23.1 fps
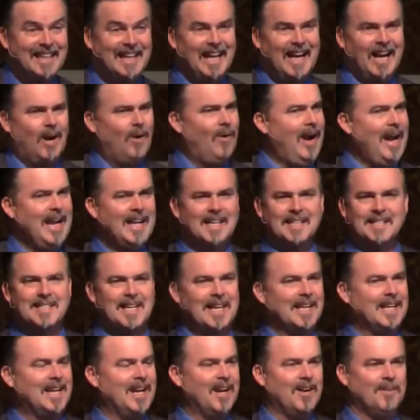oh, I can
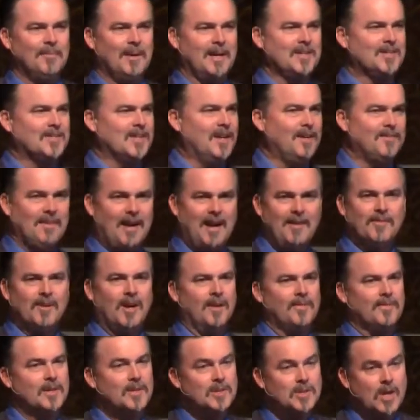take care of myself, I've
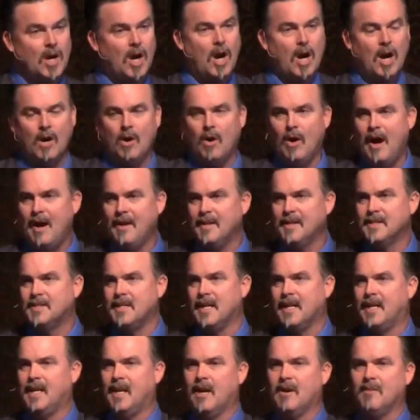got this car, or I can
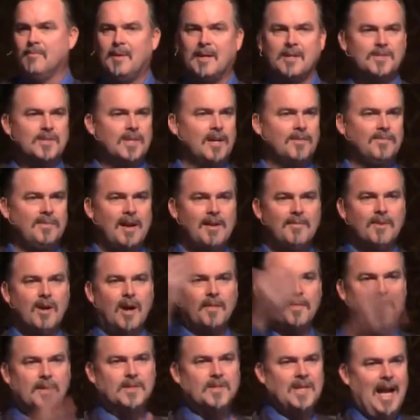take care of myself, I've
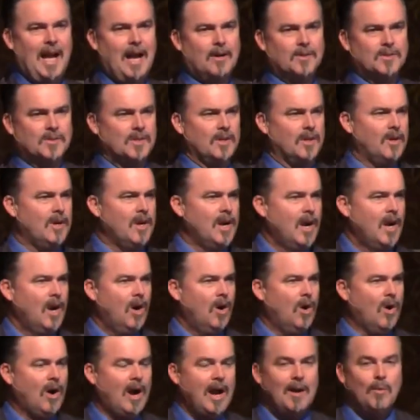got this house, or,
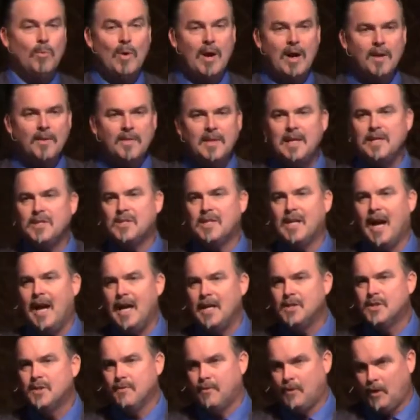or I wear these
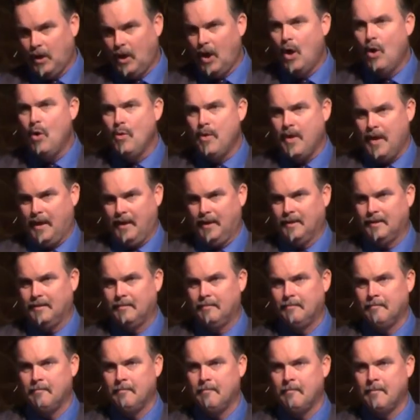kinds of clothing.
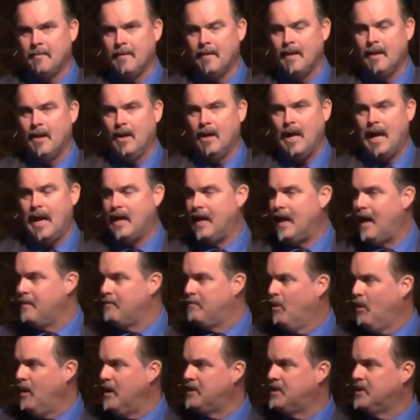And I
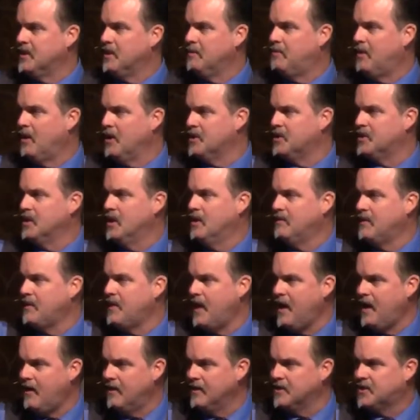point to the person over
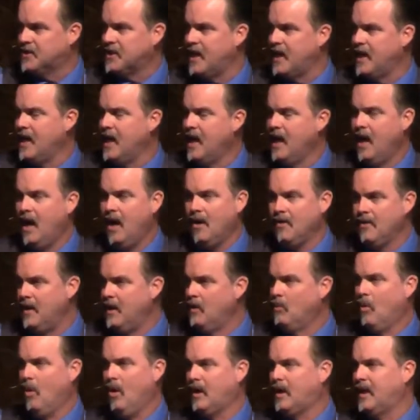there and say, oh, they're
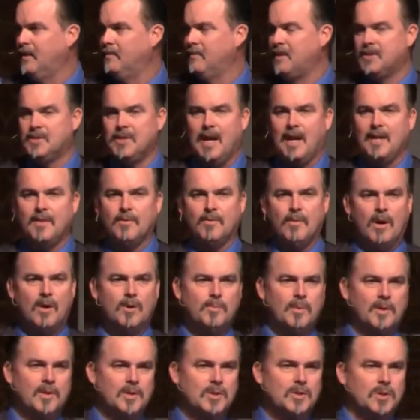walking beside the road
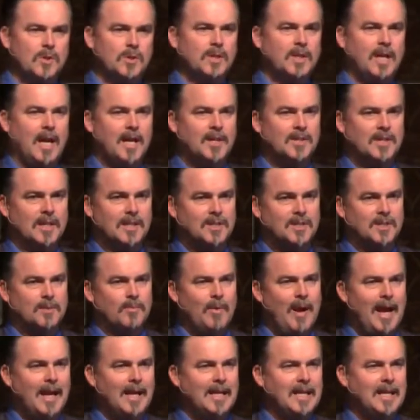with a suitcase and some
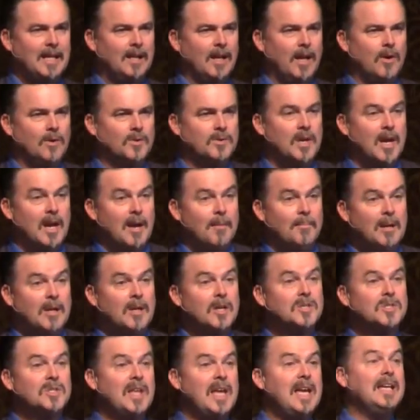raggedy clothes
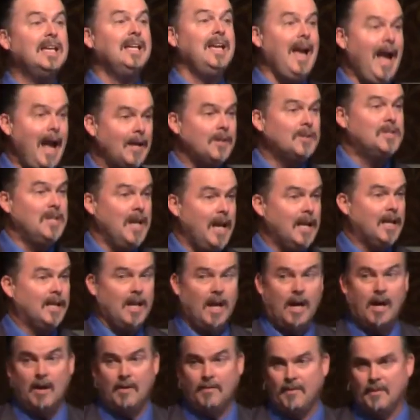because they can't take
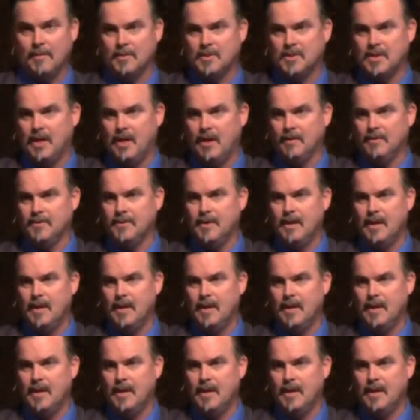care of themselves.